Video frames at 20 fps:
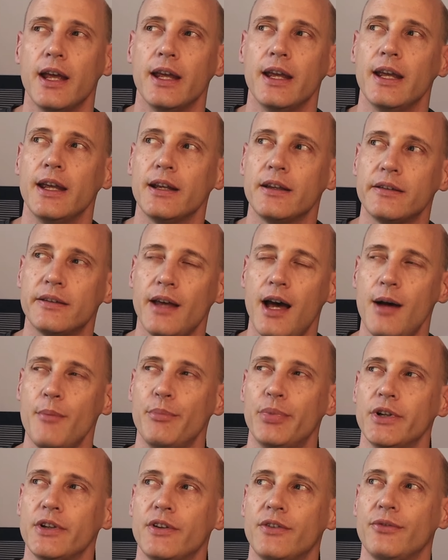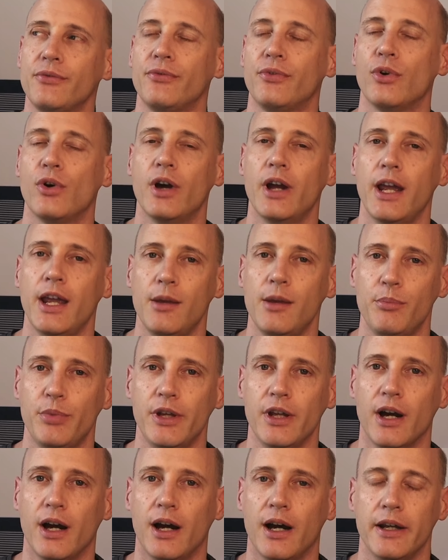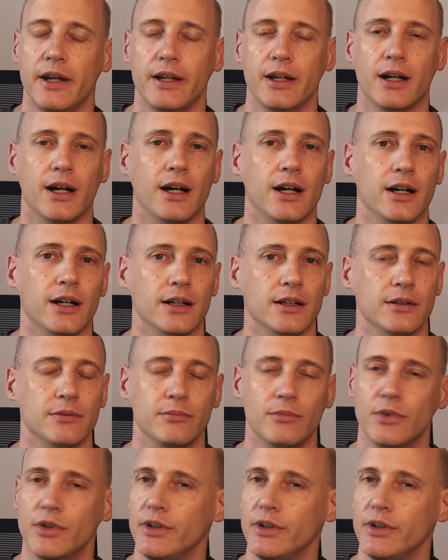Examples for API are